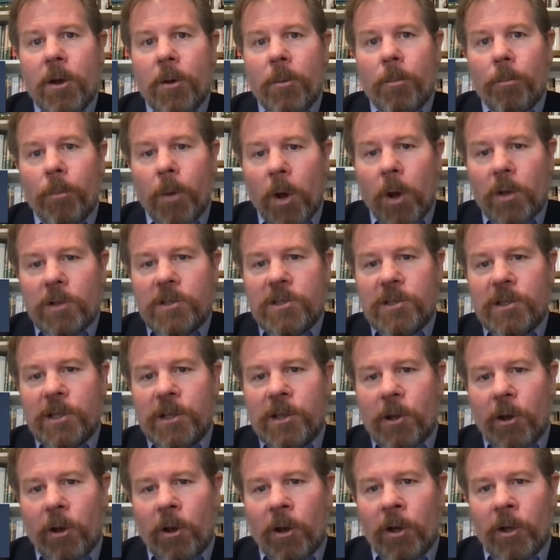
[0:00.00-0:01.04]

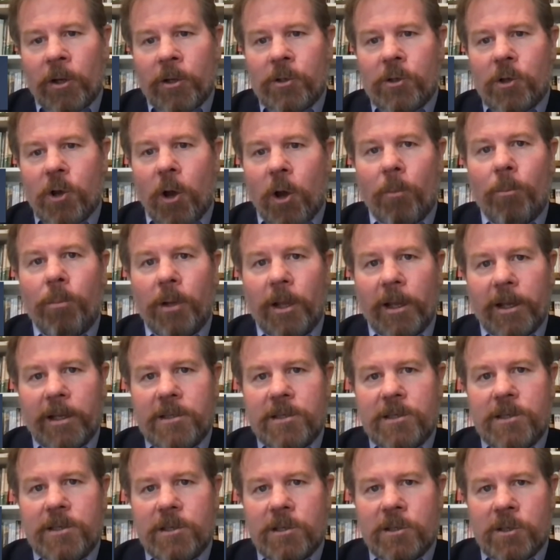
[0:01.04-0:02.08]
mostly on complex
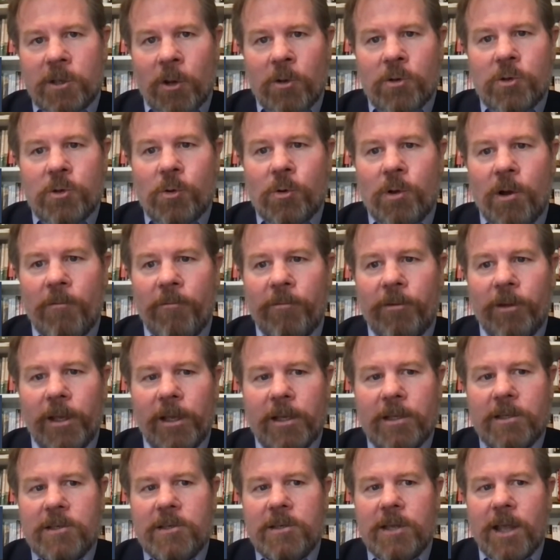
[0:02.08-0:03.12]
social
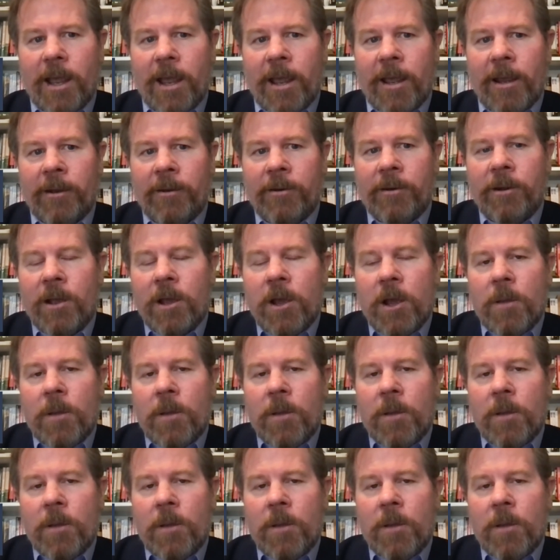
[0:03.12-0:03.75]
conflicts and